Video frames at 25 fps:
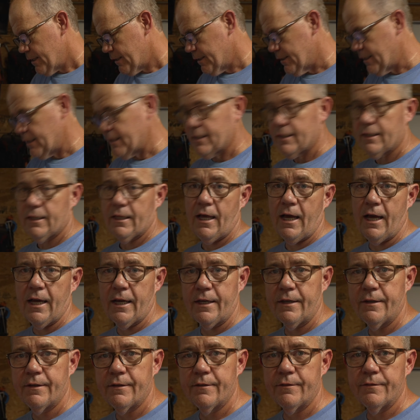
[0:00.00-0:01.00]
Didn't like
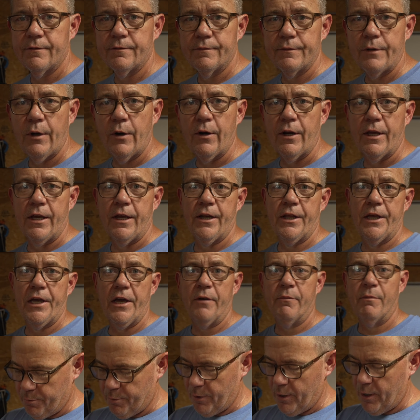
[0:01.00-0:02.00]
hardly any of
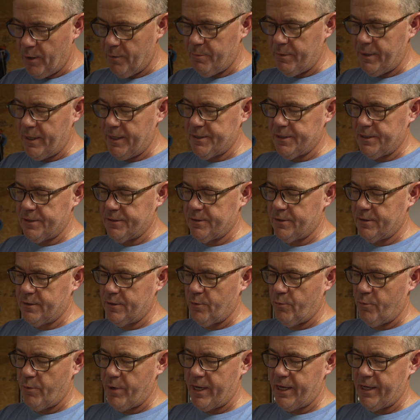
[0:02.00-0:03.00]
them. The problem is
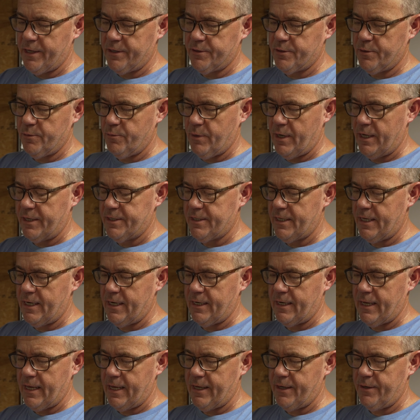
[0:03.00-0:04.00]
the ring is, when I set
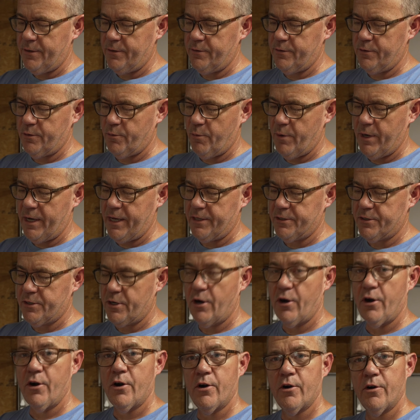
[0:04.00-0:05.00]
it down, the ring is
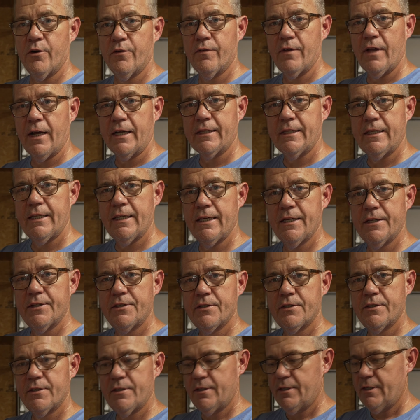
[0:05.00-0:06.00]
curved like
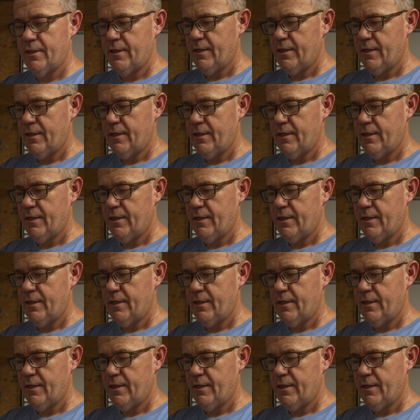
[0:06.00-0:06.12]
this.